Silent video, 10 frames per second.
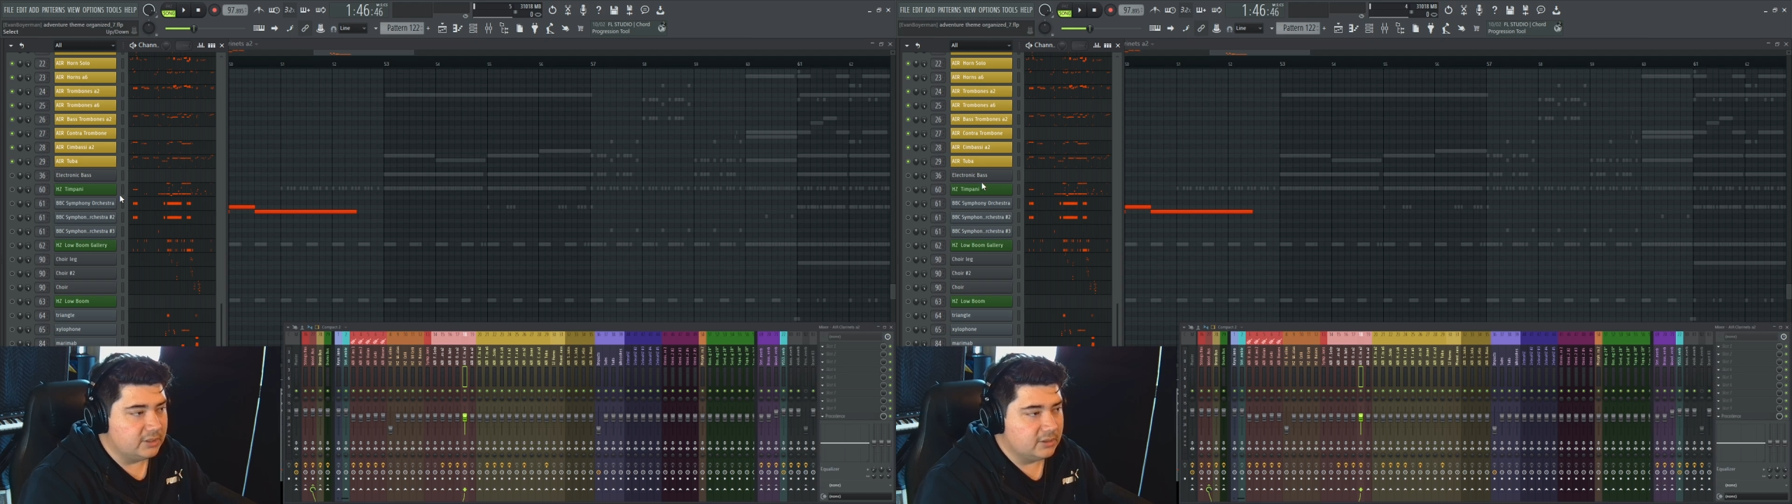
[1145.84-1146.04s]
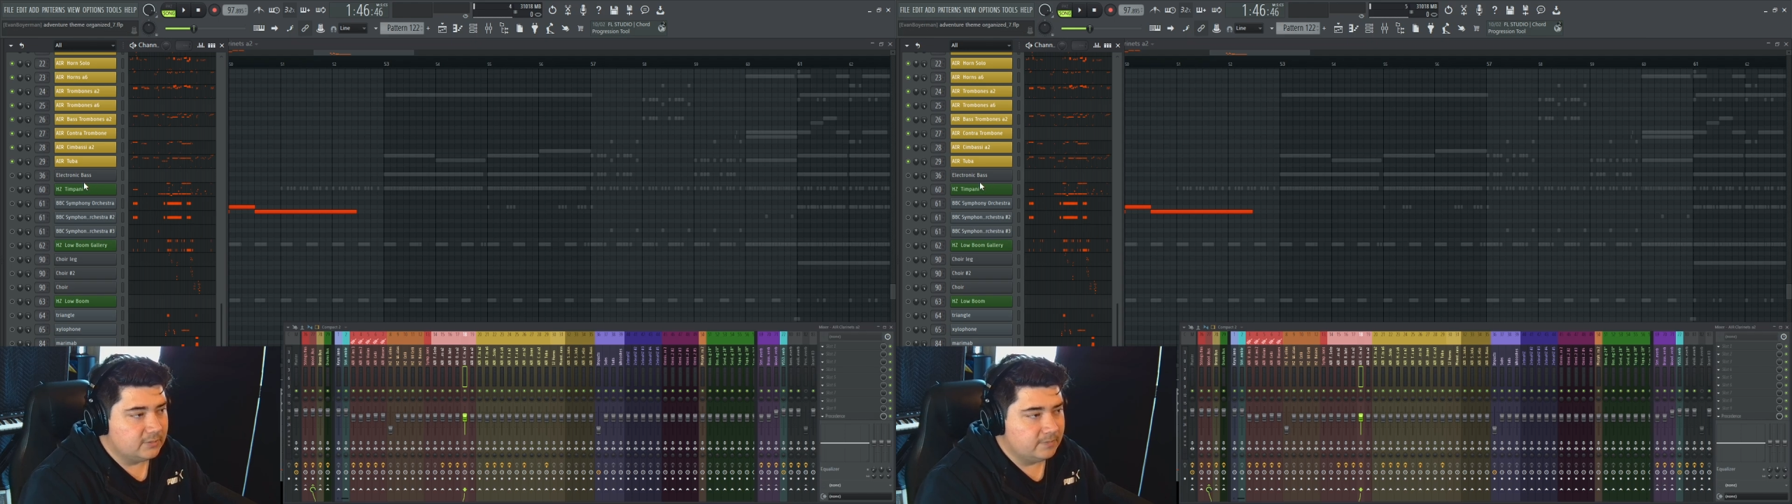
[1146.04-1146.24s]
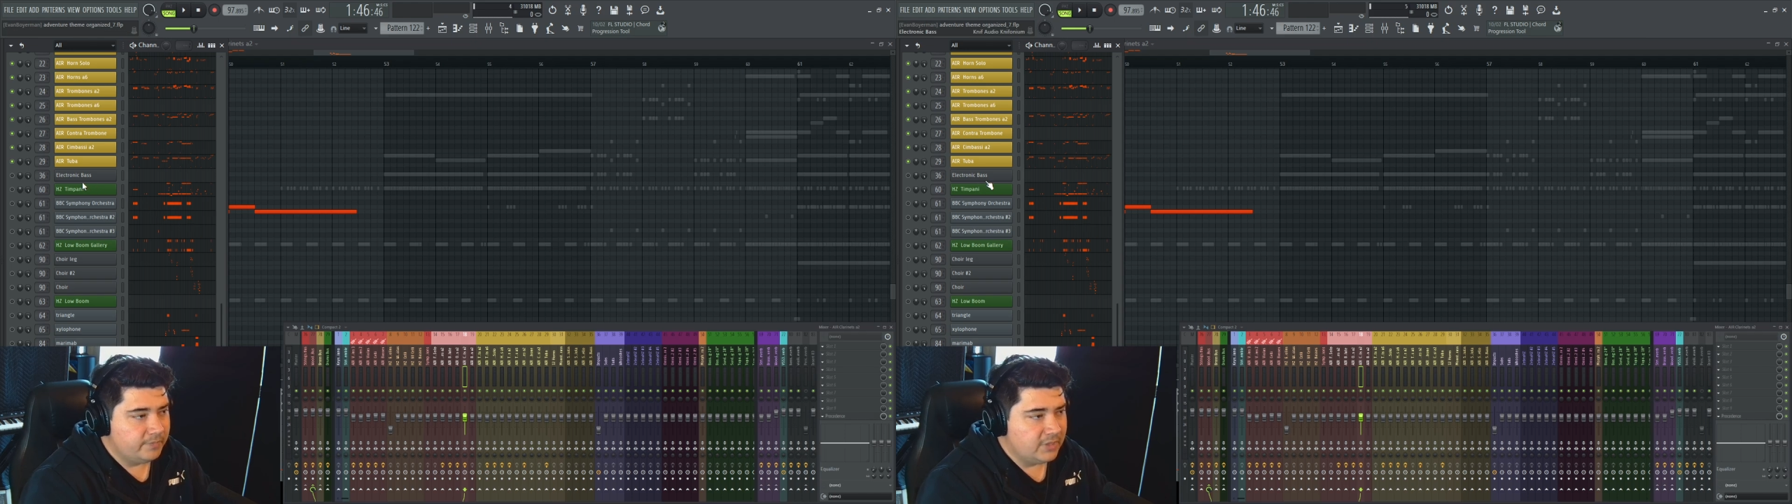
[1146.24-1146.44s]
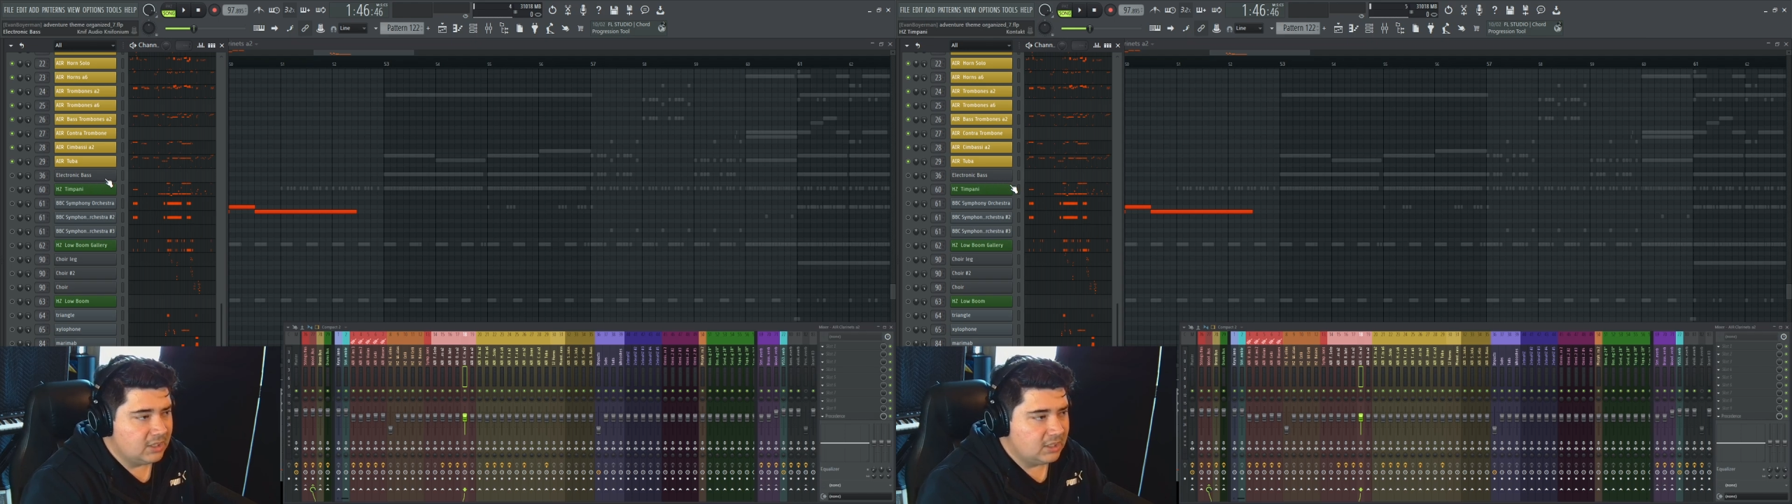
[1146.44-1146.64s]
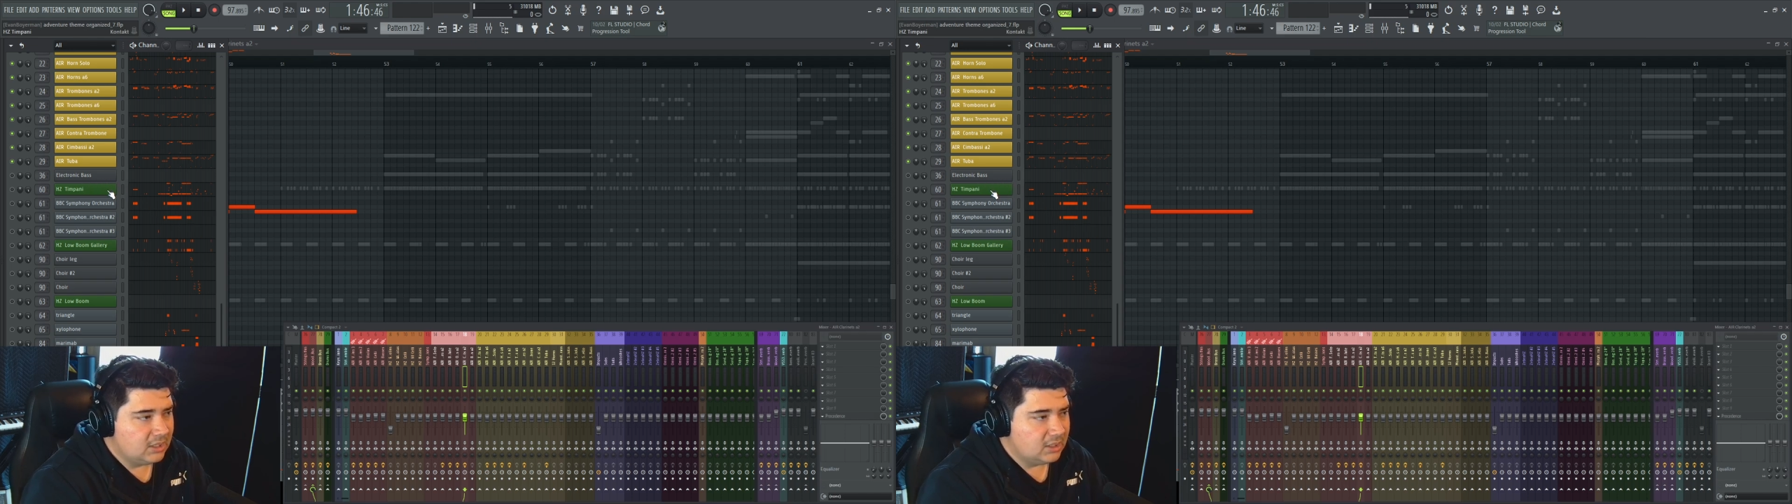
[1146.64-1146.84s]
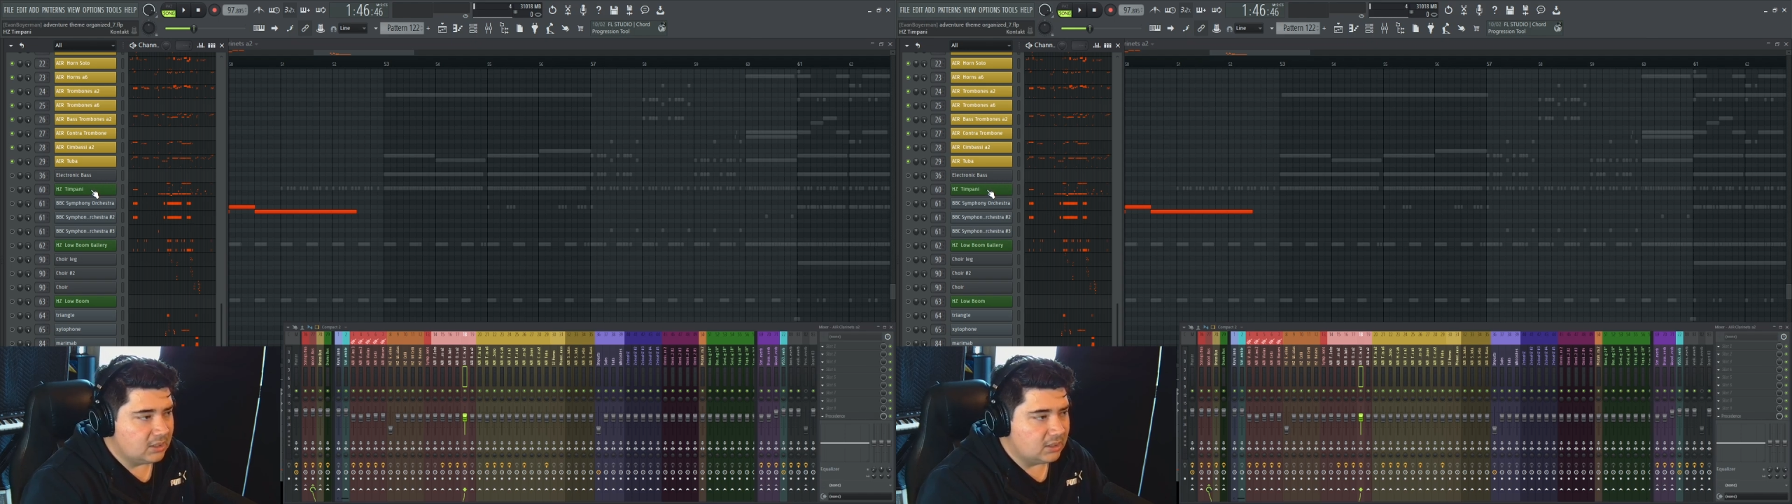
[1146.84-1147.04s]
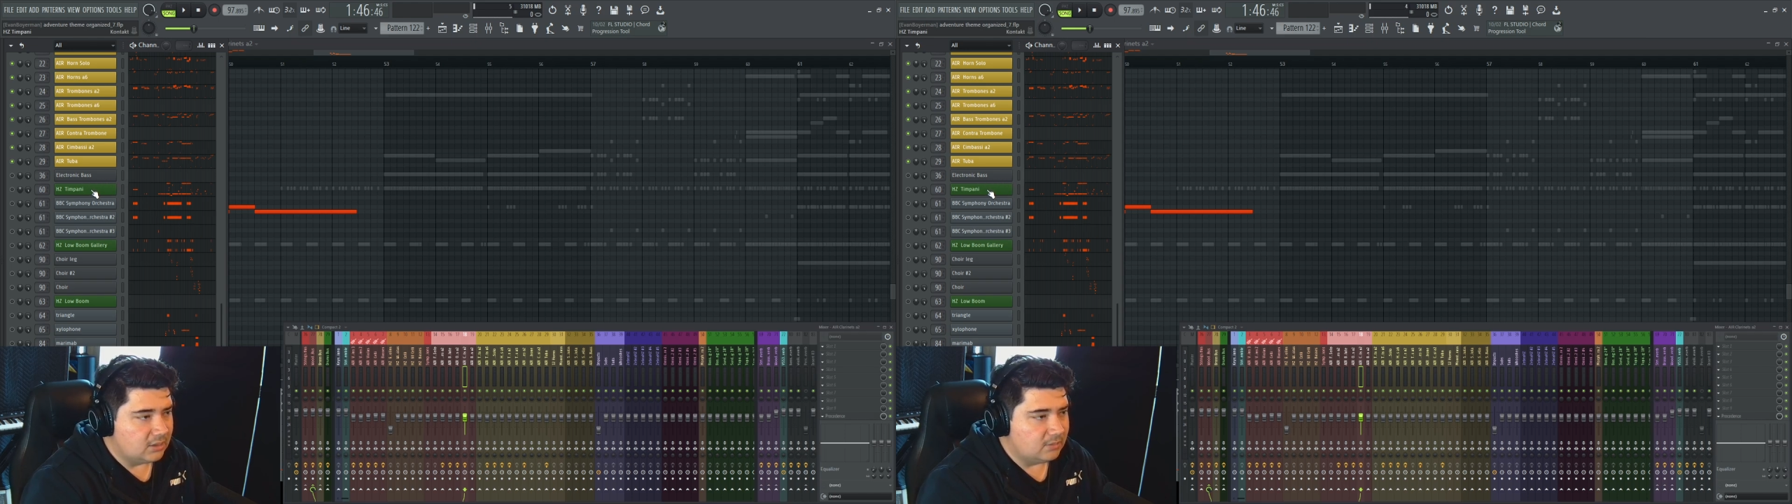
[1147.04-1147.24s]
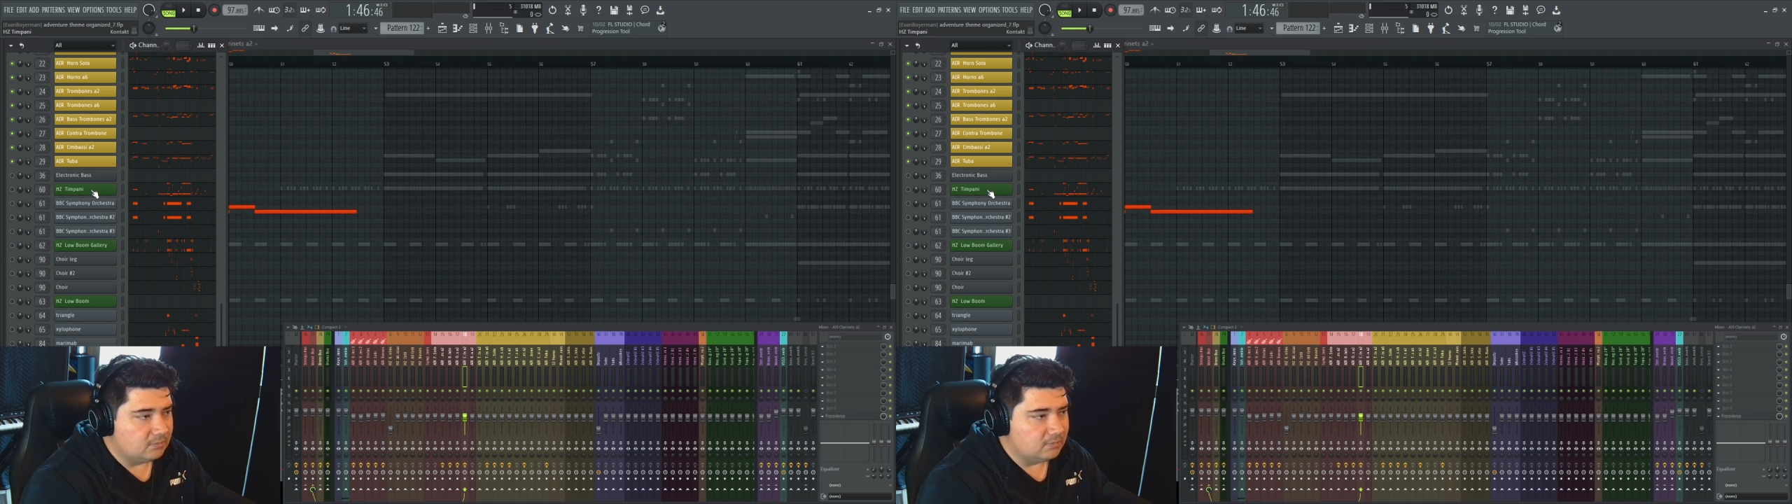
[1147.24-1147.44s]
in here.
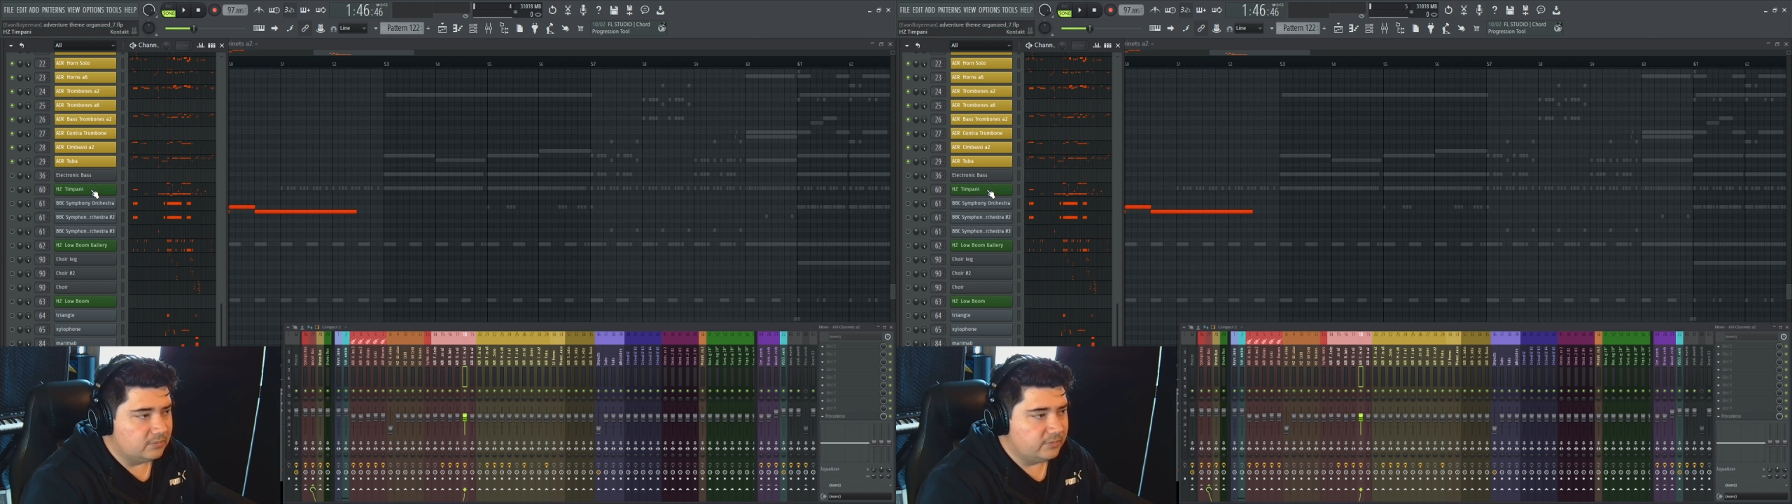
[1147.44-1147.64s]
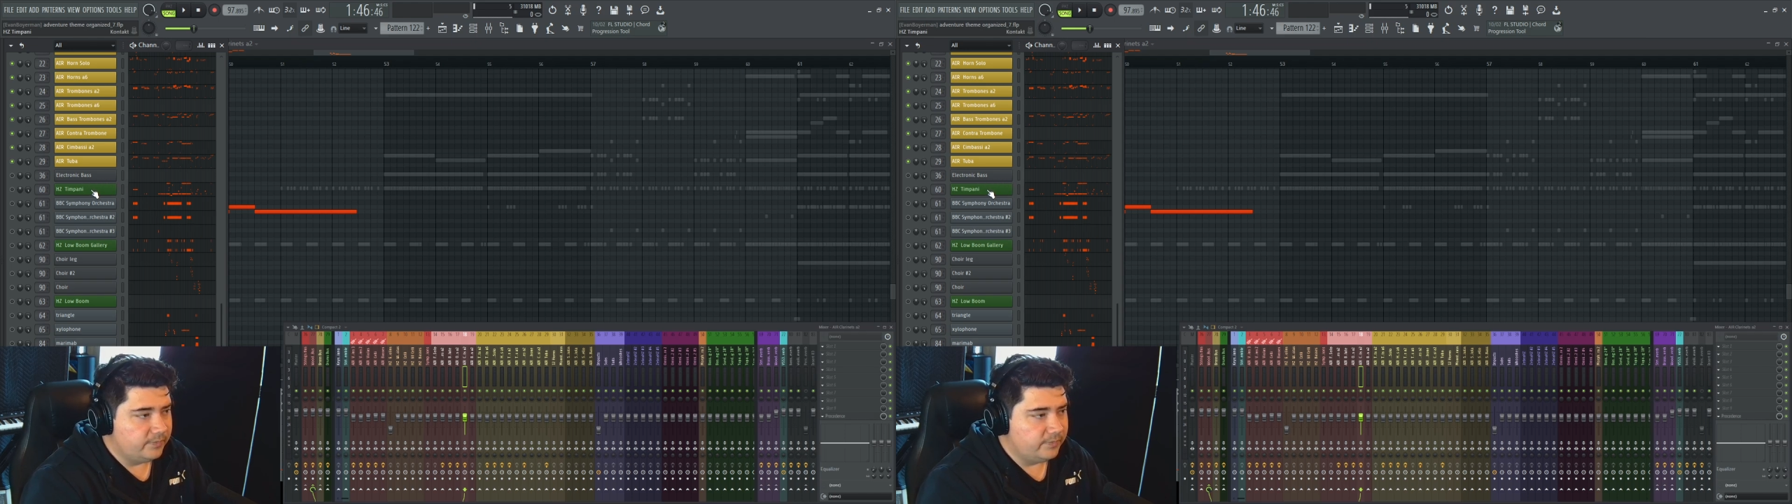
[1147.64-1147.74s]
And